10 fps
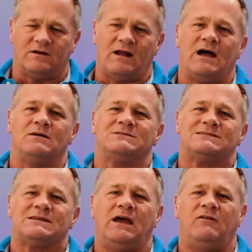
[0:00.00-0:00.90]
and I am
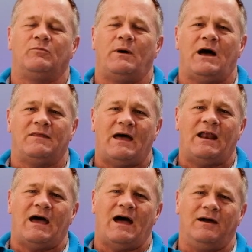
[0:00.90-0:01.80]
saved by
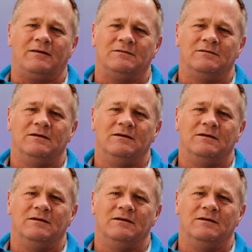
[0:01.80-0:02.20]
that act